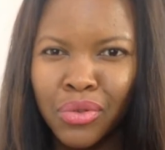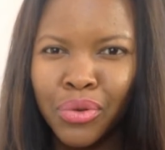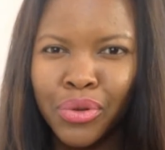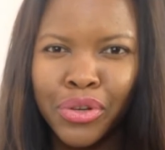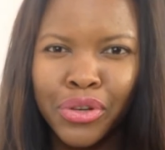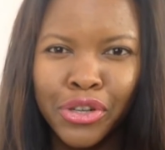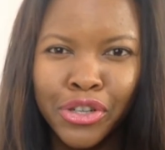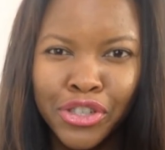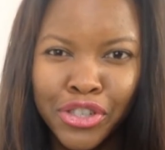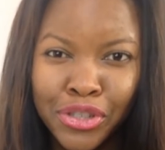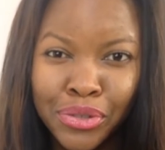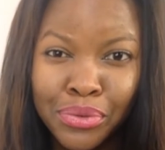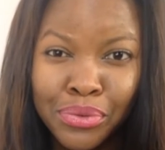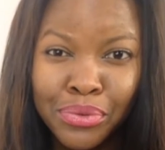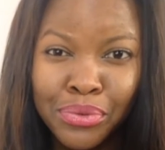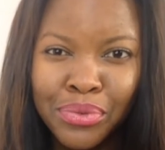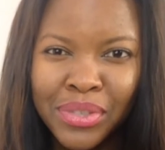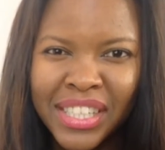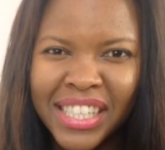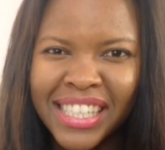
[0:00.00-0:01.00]
all your
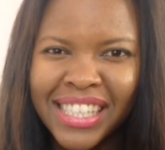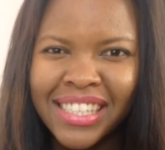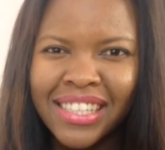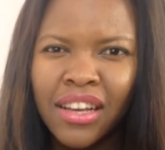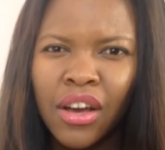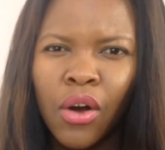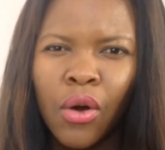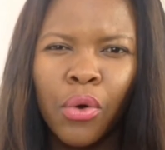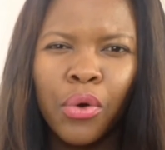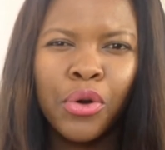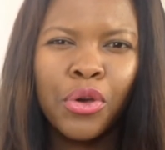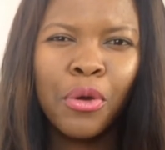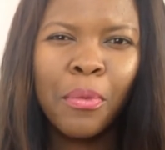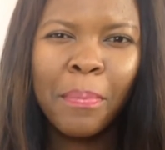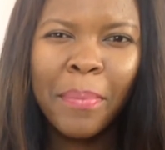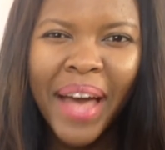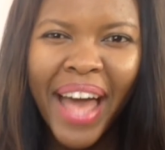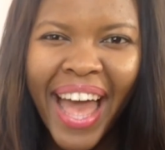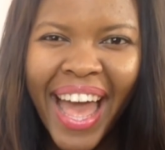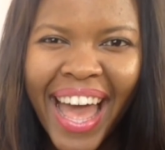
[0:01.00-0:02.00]
shoes and all
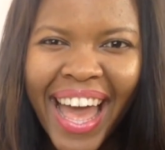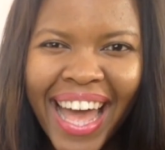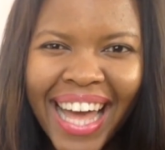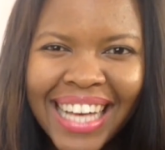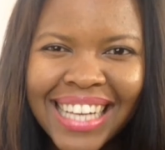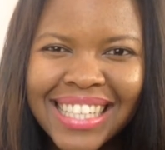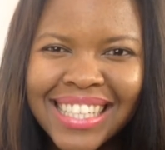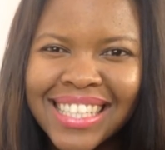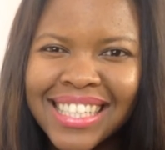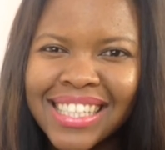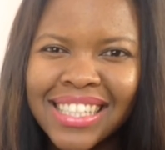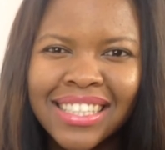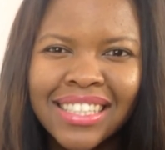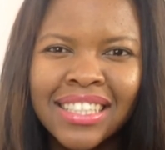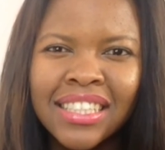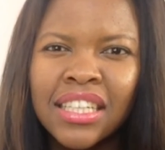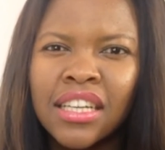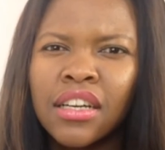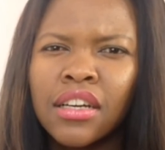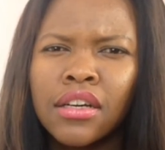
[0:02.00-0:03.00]
your bags
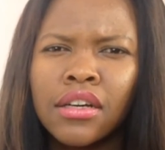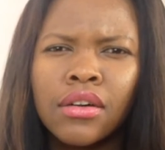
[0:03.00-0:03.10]
and